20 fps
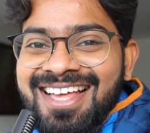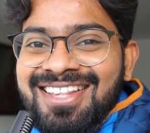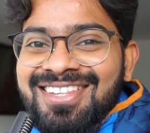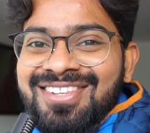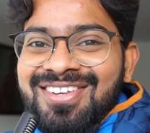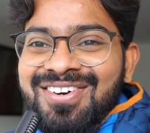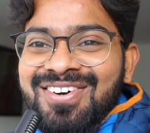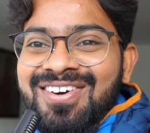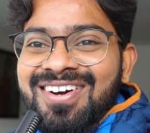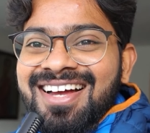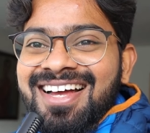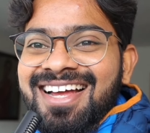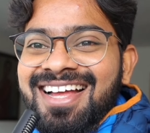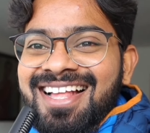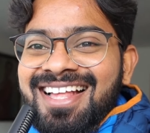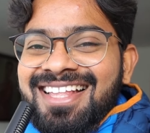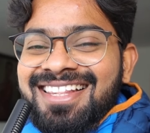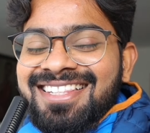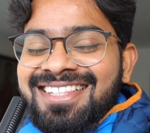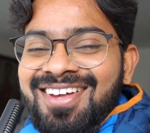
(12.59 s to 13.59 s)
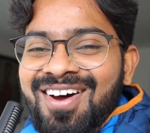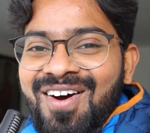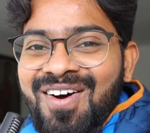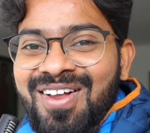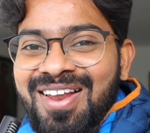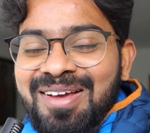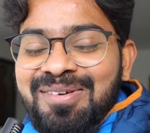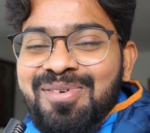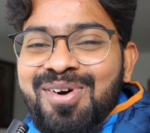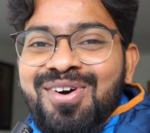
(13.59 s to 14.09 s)
So it's
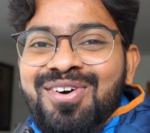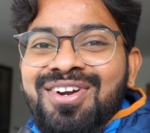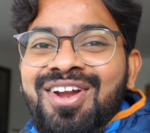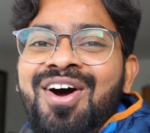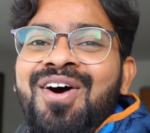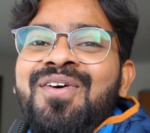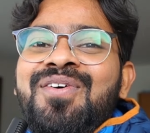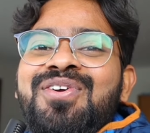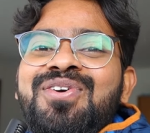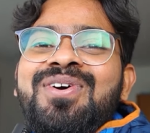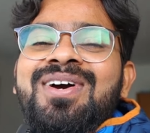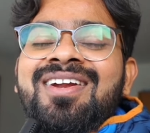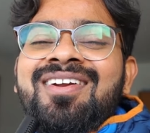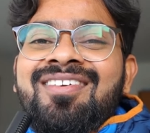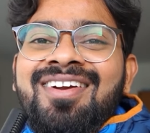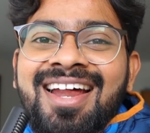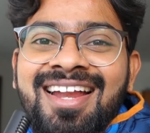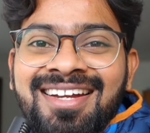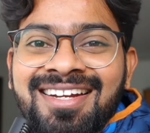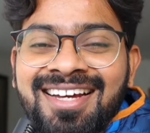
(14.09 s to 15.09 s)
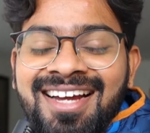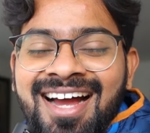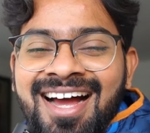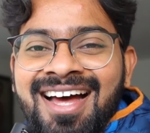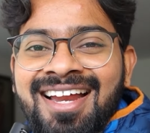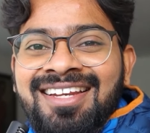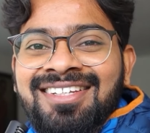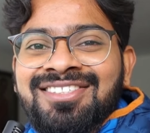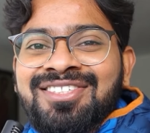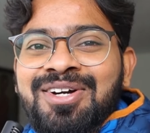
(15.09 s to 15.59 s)
all about how you can rent a
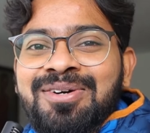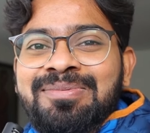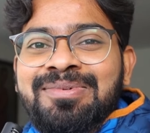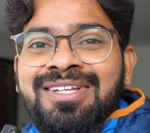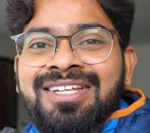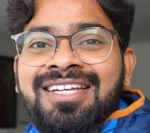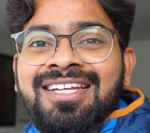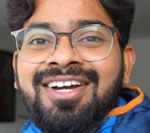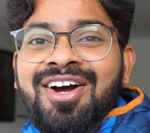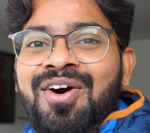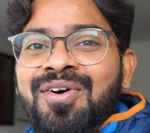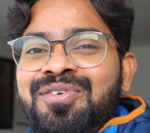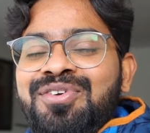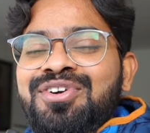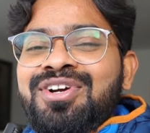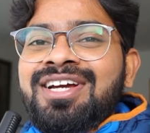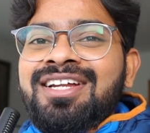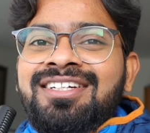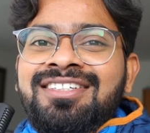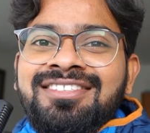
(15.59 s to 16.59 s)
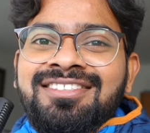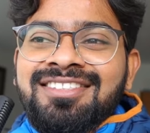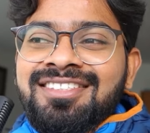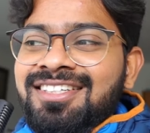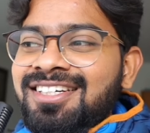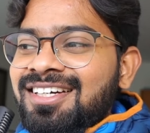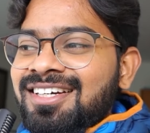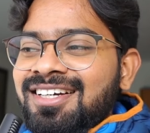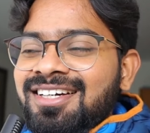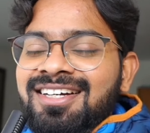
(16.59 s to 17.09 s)
car in Germany, how you can
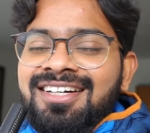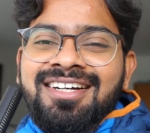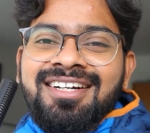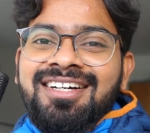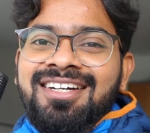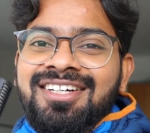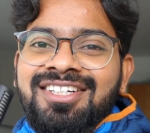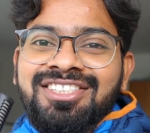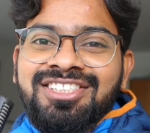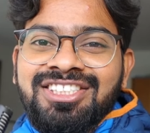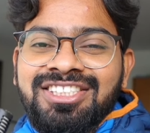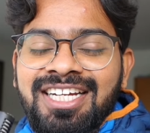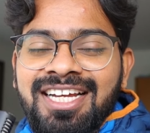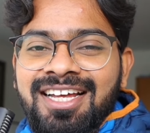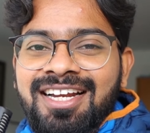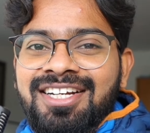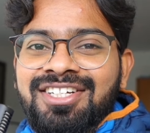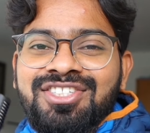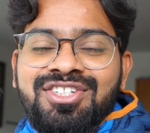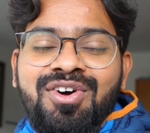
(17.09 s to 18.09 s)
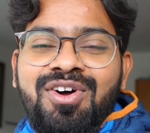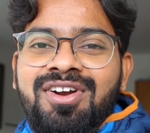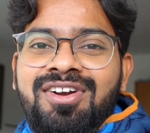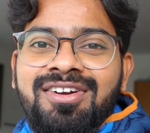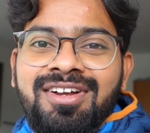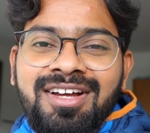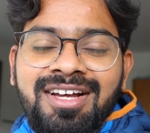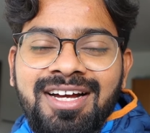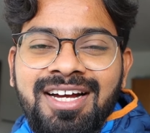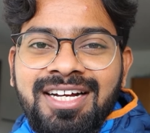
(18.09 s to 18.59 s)
share. It's
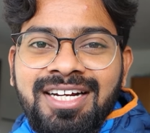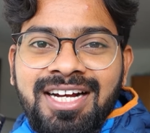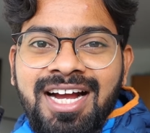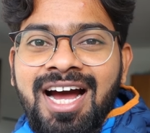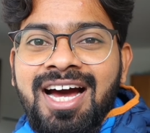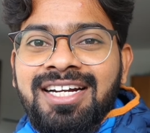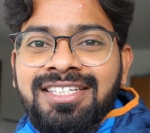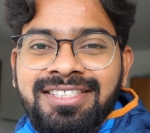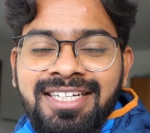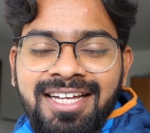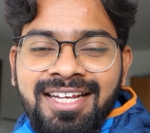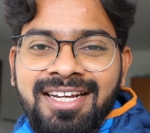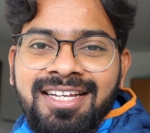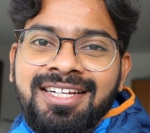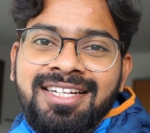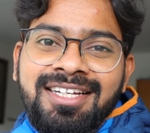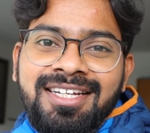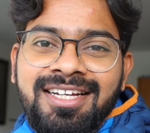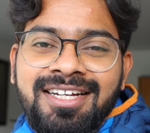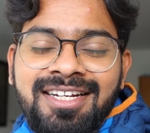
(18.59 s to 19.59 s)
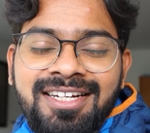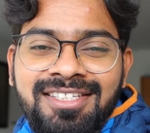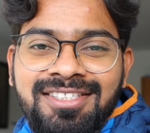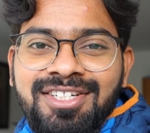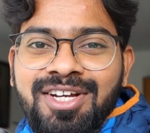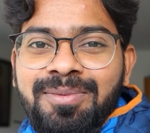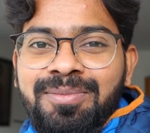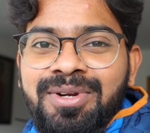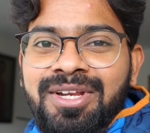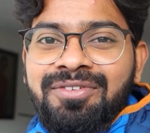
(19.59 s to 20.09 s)
called car sharing here in
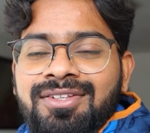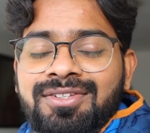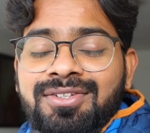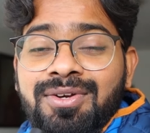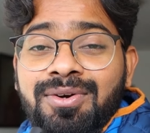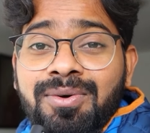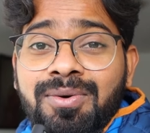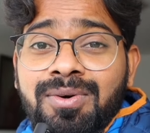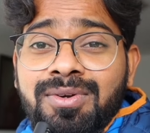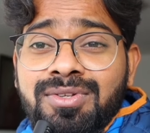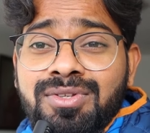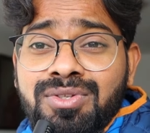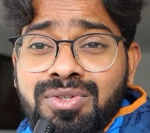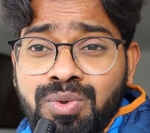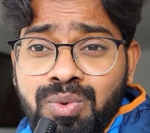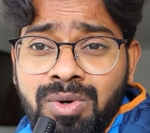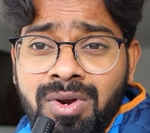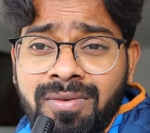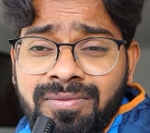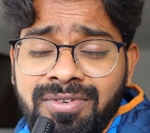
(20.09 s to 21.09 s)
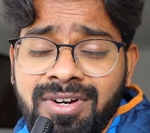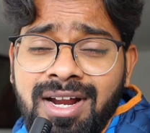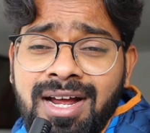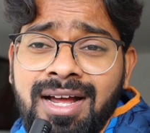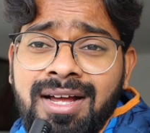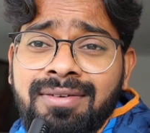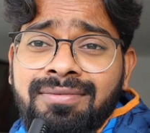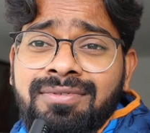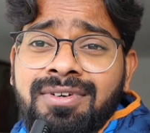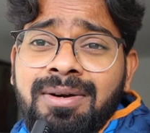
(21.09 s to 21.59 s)
Germany. So soon after
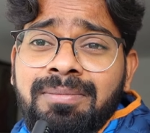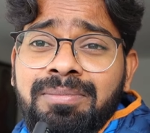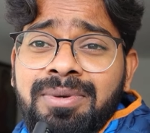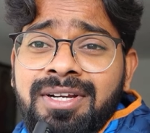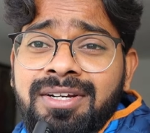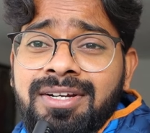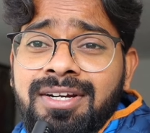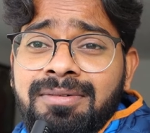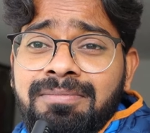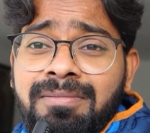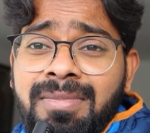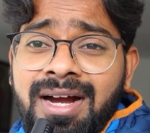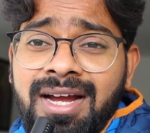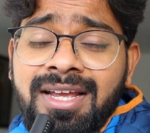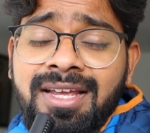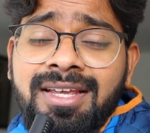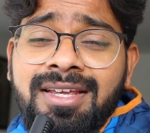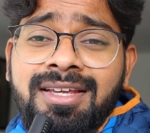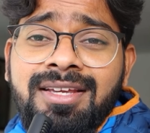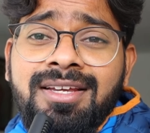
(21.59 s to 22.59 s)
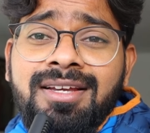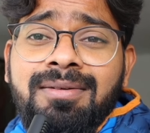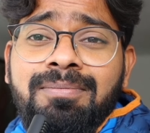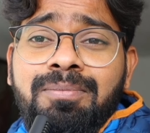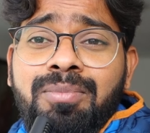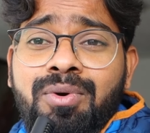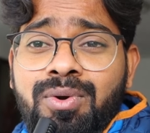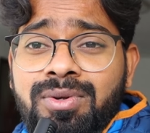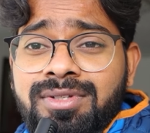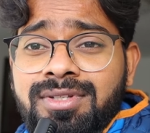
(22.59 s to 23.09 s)
I have completed my
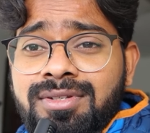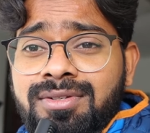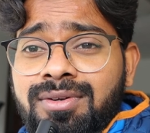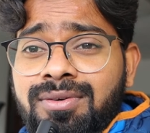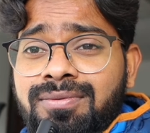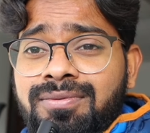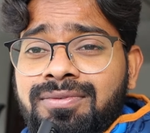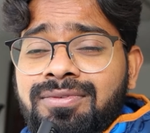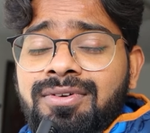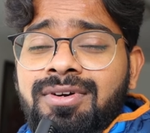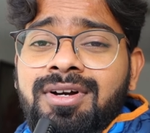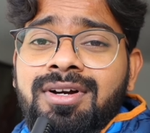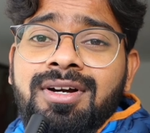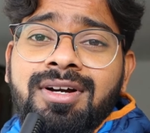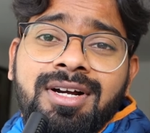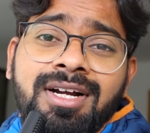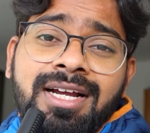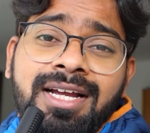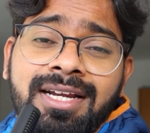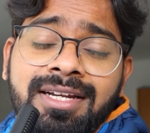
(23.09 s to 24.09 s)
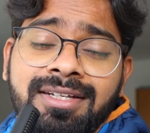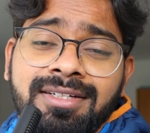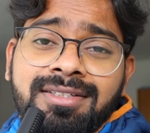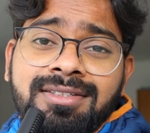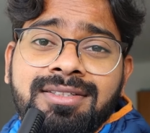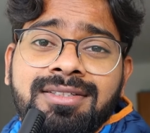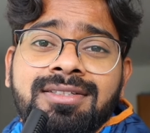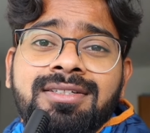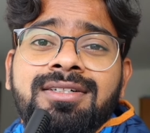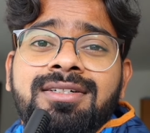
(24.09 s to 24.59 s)
process of
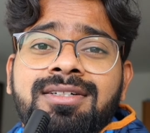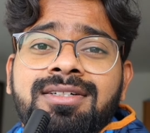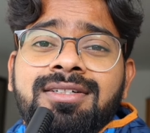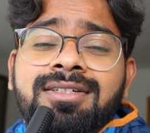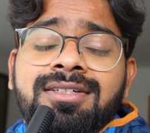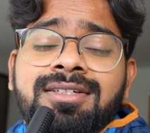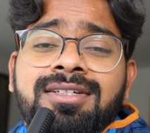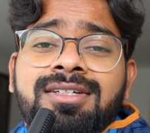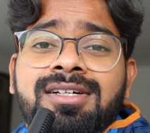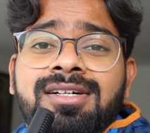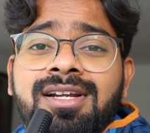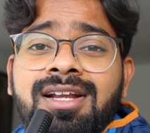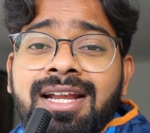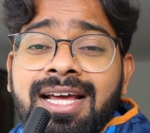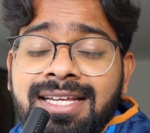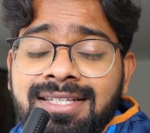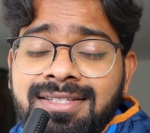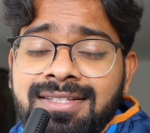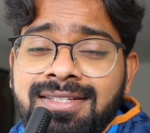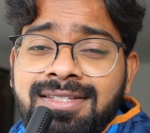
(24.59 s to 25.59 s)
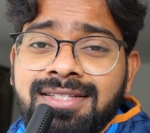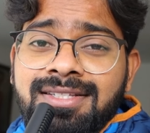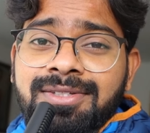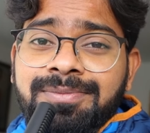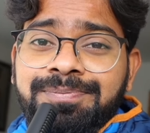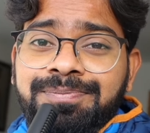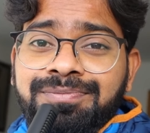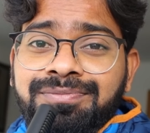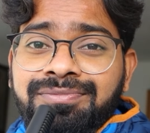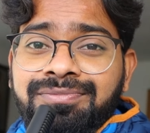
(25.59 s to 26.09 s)
getting a license,
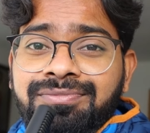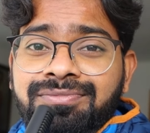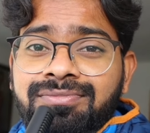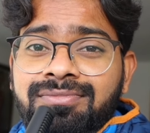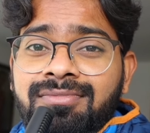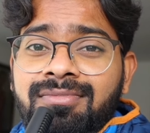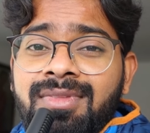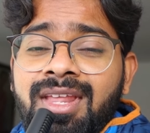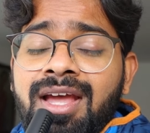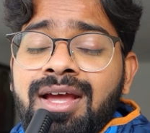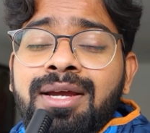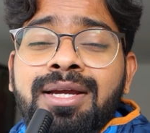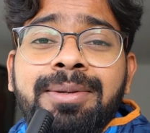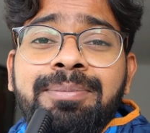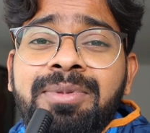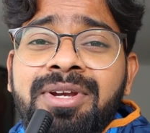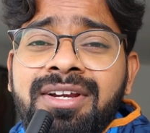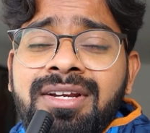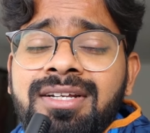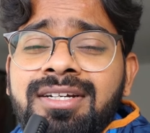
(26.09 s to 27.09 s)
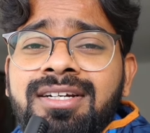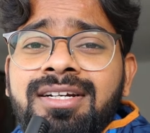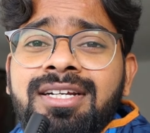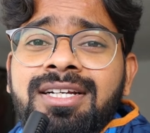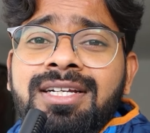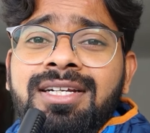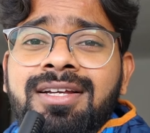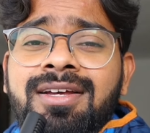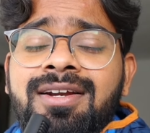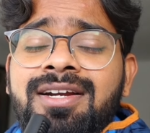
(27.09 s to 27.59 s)
I
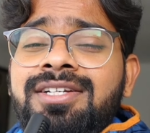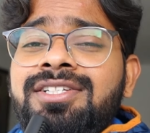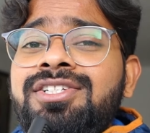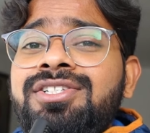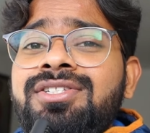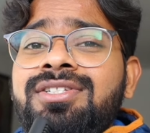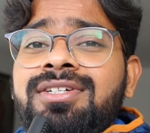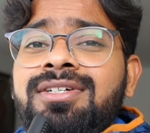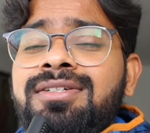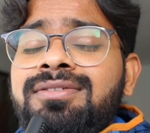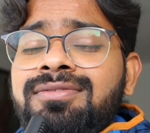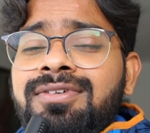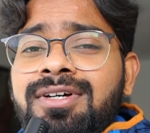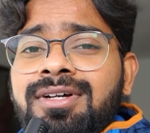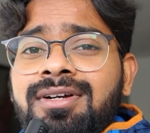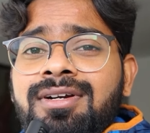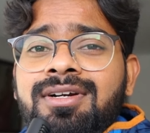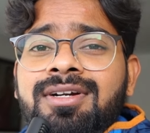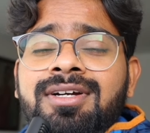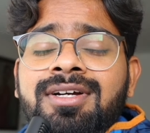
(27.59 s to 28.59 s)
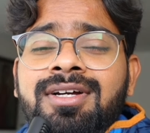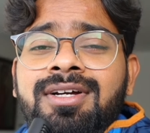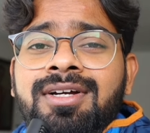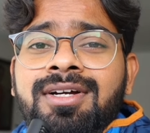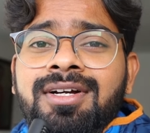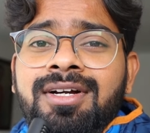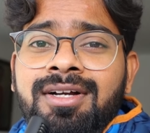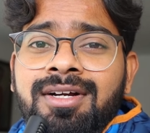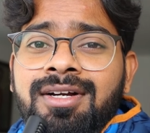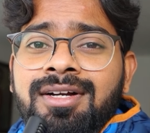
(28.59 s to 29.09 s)
immediately registered for
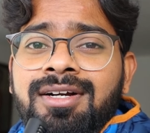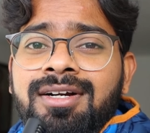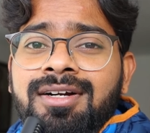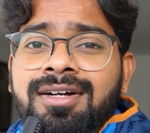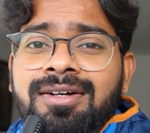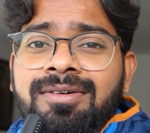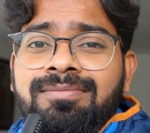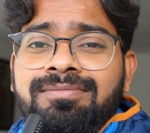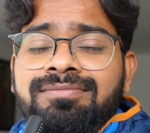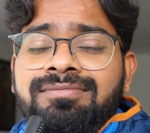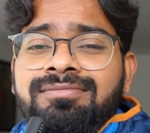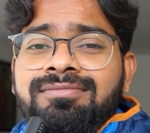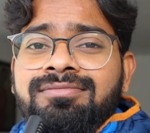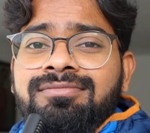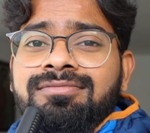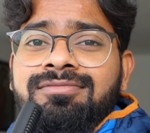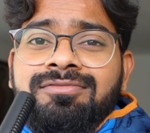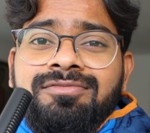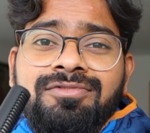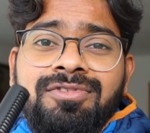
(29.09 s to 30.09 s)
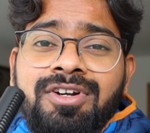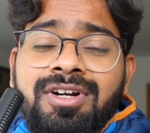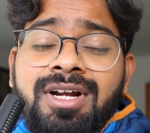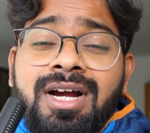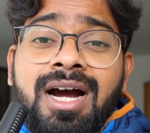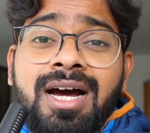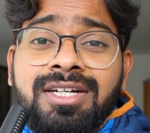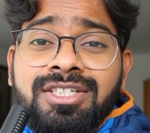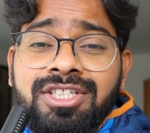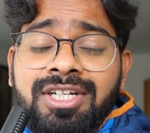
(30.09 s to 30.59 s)

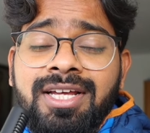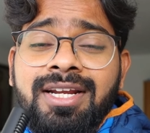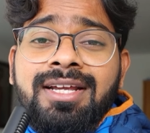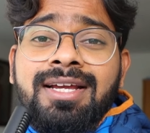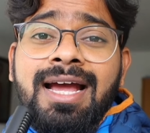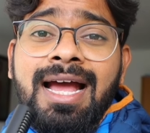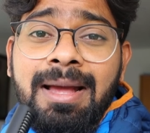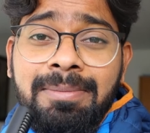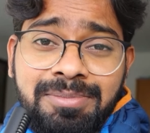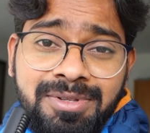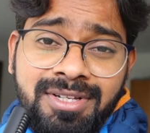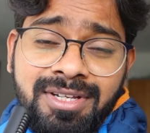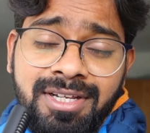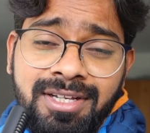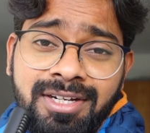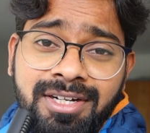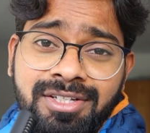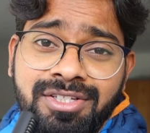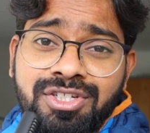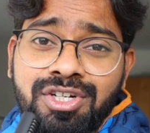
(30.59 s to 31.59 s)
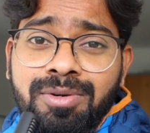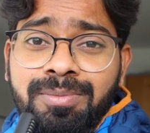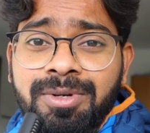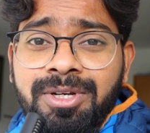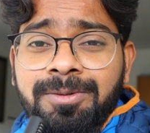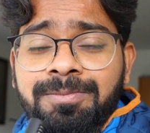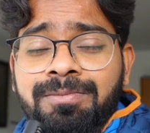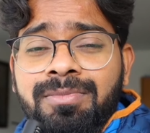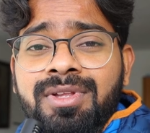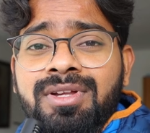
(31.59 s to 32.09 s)
car sharing apps here in
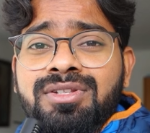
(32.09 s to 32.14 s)
Germany.